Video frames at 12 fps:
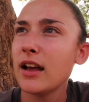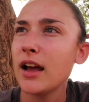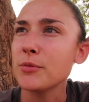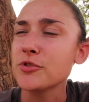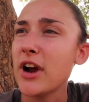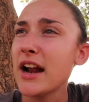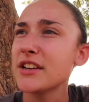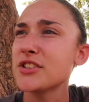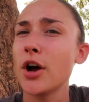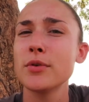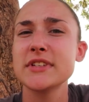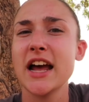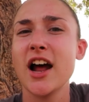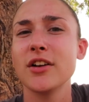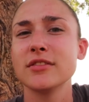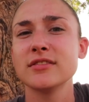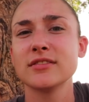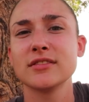I'm trying to tone
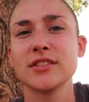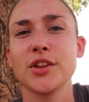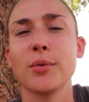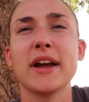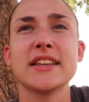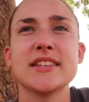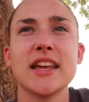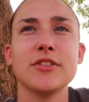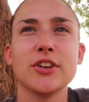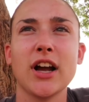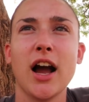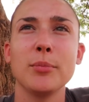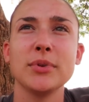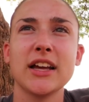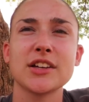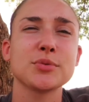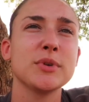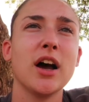down the white savior
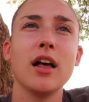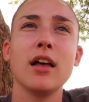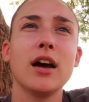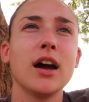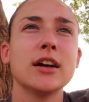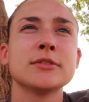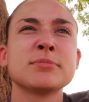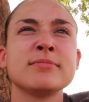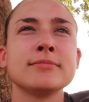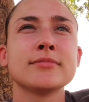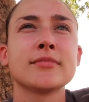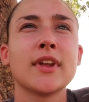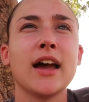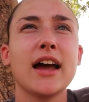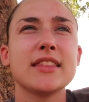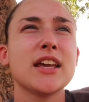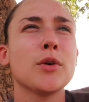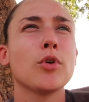complex. We all are.
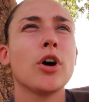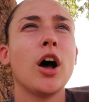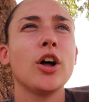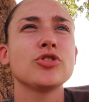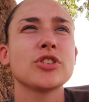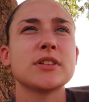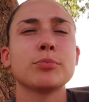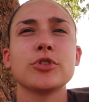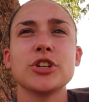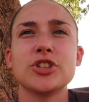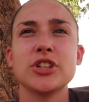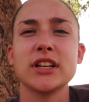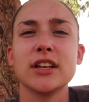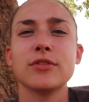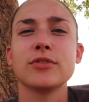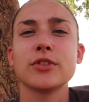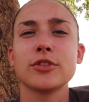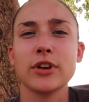I think we're all just
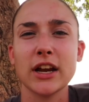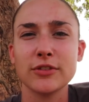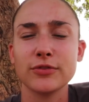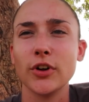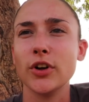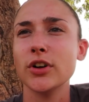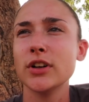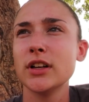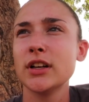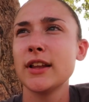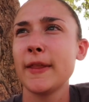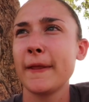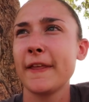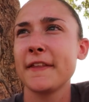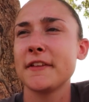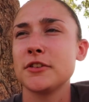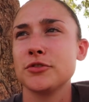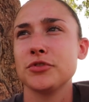appreciative, grateful,
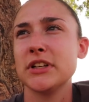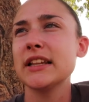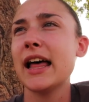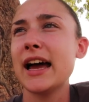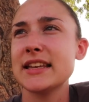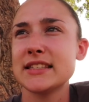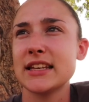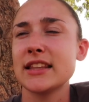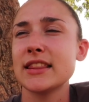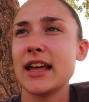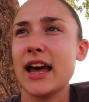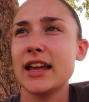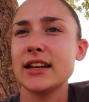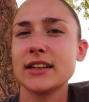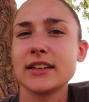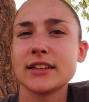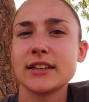realizing that